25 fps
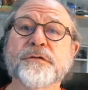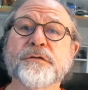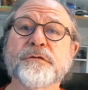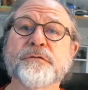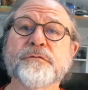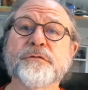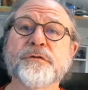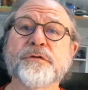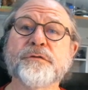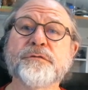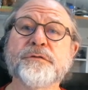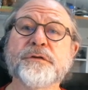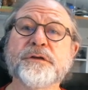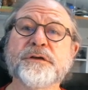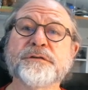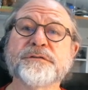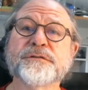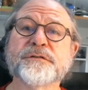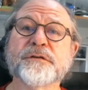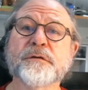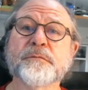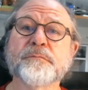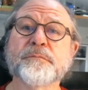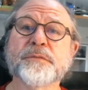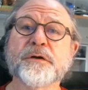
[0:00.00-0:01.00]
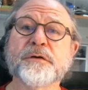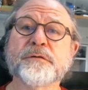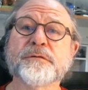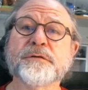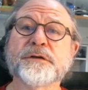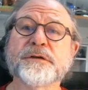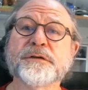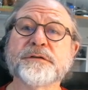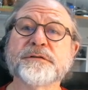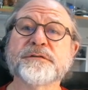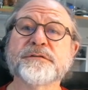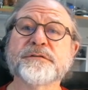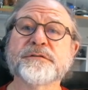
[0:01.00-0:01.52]
through these
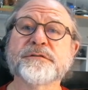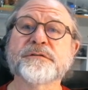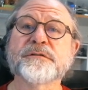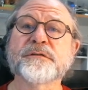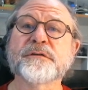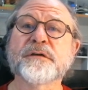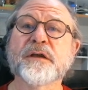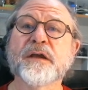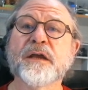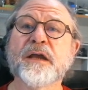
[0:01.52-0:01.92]
components,